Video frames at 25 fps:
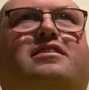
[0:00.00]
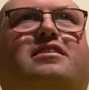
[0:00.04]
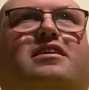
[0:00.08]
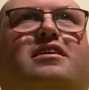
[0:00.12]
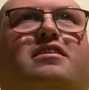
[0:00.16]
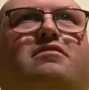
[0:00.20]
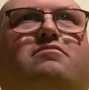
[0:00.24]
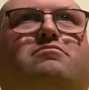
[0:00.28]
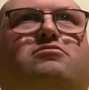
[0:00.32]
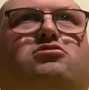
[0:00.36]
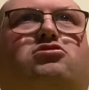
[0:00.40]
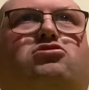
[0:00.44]

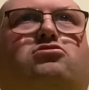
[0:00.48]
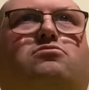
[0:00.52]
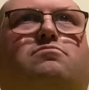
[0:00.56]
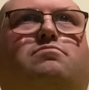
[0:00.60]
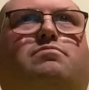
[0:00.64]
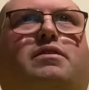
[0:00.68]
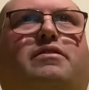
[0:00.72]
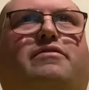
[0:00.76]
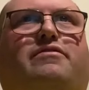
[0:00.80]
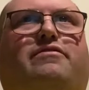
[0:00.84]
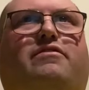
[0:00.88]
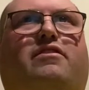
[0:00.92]
And we should
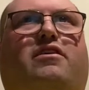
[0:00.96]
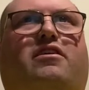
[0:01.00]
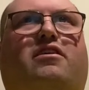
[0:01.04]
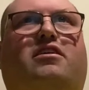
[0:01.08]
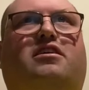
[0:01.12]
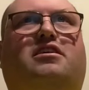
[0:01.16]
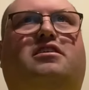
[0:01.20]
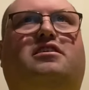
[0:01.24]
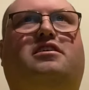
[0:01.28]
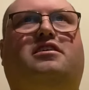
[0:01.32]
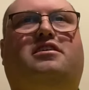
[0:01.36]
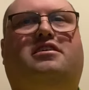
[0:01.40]
be
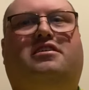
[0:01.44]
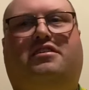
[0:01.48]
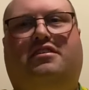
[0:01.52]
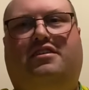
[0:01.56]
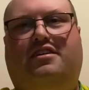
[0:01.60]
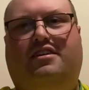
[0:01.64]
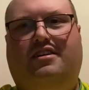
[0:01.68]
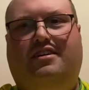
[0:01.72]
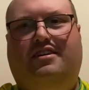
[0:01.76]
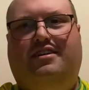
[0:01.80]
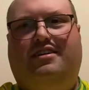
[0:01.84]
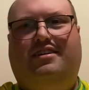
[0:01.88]
fine.
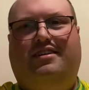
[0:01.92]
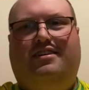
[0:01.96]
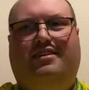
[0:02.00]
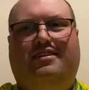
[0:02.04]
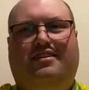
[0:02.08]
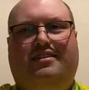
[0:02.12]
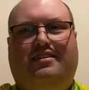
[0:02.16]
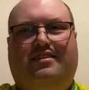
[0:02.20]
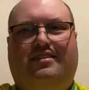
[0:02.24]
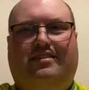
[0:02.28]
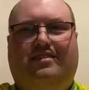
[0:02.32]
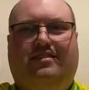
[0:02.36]
So
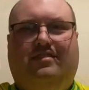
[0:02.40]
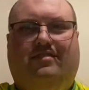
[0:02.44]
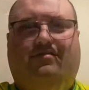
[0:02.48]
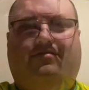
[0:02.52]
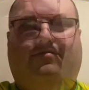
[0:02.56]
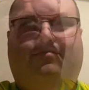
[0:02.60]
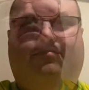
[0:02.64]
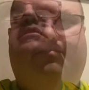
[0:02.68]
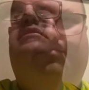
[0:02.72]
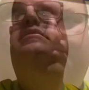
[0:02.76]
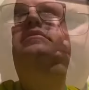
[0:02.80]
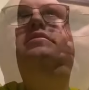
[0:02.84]

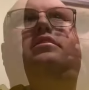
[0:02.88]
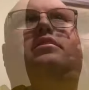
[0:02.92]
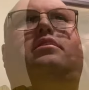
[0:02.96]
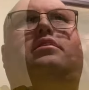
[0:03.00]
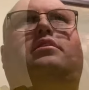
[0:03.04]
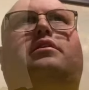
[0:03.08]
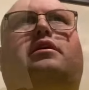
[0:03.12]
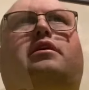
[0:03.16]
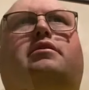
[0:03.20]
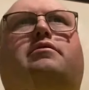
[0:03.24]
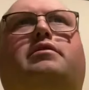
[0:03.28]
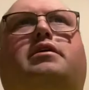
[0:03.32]

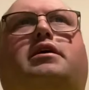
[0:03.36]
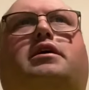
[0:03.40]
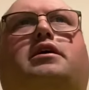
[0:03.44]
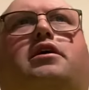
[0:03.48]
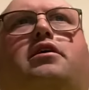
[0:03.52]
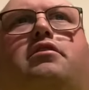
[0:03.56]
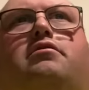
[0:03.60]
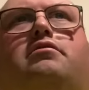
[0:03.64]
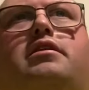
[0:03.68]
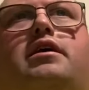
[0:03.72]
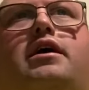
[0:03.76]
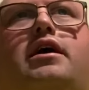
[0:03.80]
here we
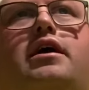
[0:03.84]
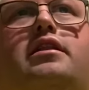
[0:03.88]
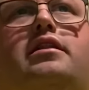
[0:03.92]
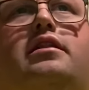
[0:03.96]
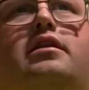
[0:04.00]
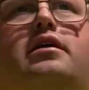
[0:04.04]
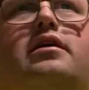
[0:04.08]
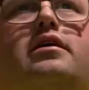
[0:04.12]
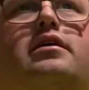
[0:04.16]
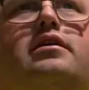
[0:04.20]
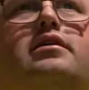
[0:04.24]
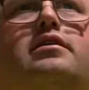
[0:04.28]
go
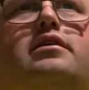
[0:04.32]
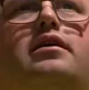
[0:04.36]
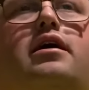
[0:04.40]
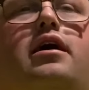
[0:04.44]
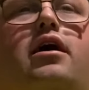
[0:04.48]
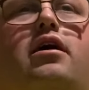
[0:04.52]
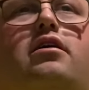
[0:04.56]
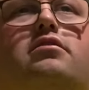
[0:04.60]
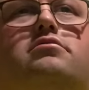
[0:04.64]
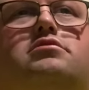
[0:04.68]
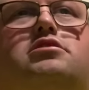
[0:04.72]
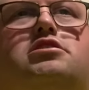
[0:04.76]
then.
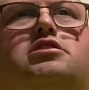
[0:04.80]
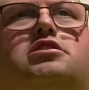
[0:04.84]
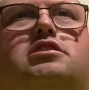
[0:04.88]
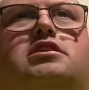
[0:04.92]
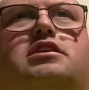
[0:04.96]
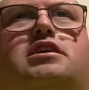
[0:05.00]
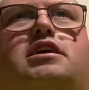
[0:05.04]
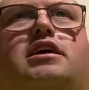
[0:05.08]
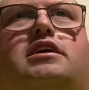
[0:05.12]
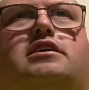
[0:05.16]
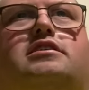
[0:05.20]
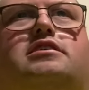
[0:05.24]
Hull just
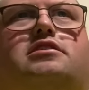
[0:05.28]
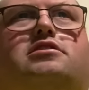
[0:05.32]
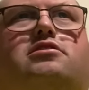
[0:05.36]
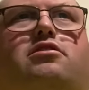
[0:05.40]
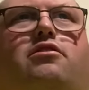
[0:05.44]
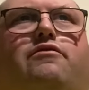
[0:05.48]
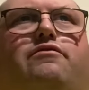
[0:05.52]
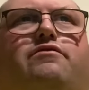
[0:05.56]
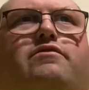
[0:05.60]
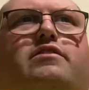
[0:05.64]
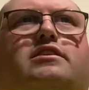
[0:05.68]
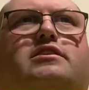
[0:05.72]
kicks
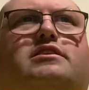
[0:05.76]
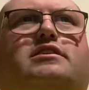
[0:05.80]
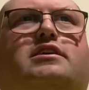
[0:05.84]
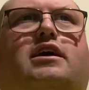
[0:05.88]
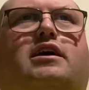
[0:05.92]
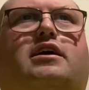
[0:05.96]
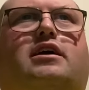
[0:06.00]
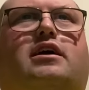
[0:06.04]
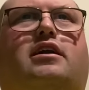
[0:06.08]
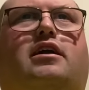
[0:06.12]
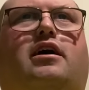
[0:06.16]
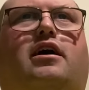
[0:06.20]
off the
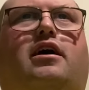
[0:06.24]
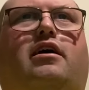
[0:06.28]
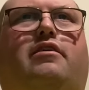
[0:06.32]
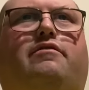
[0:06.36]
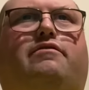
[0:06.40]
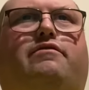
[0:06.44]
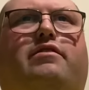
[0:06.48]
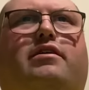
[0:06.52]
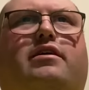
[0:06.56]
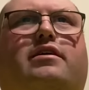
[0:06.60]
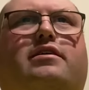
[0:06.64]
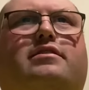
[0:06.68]
second
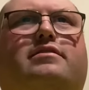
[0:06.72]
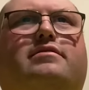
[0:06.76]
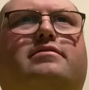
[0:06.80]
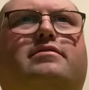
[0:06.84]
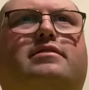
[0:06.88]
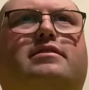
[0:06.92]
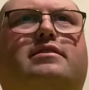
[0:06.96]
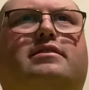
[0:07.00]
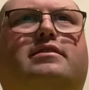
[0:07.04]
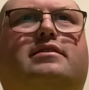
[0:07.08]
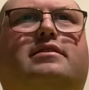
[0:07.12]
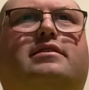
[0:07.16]
half.
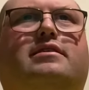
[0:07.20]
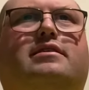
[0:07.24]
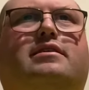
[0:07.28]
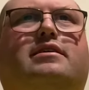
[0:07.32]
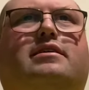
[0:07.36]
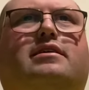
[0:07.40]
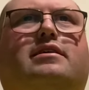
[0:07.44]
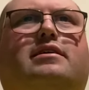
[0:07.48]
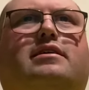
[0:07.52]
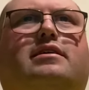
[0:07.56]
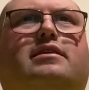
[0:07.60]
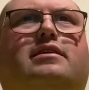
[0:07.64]

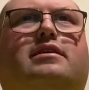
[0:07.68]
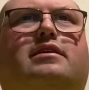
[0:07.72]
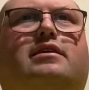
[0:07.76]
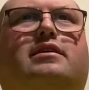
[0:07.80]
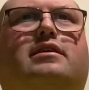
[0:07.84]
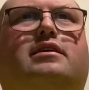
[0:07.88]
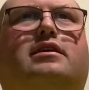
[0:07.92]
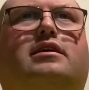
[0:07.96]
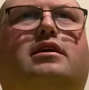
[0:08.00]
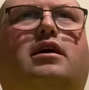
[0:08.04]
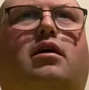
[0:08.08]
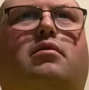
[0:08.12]

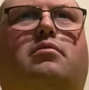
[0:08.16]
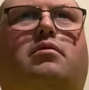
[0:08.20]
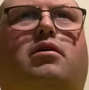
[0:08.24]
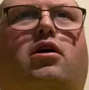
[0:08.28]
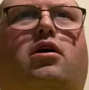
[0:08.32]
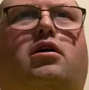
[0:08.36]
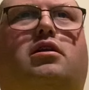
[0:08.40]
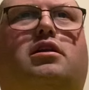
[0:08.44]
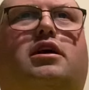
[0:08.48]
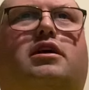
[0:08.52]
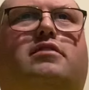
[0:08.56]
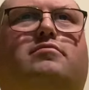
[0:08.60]
Come
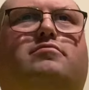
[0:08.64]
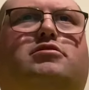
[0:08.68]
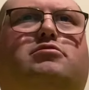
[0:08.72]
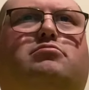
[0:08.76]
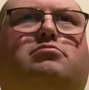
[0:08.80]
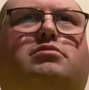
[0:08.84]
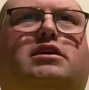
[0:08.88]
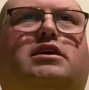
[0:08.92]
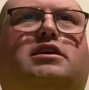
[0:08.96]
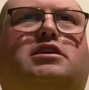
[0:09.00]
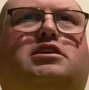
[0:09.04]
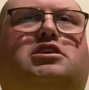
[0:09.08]
on,
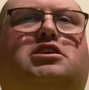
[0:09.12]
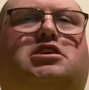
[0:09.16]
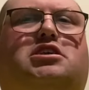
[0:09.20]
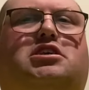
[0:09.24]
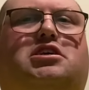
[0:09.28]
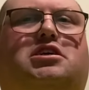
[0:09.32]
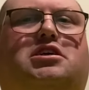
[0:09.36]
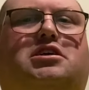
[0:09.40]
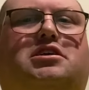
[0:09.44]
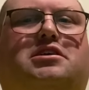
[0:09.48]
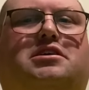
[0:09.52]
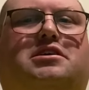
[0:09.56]

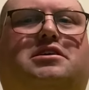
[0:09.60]
Ipswich.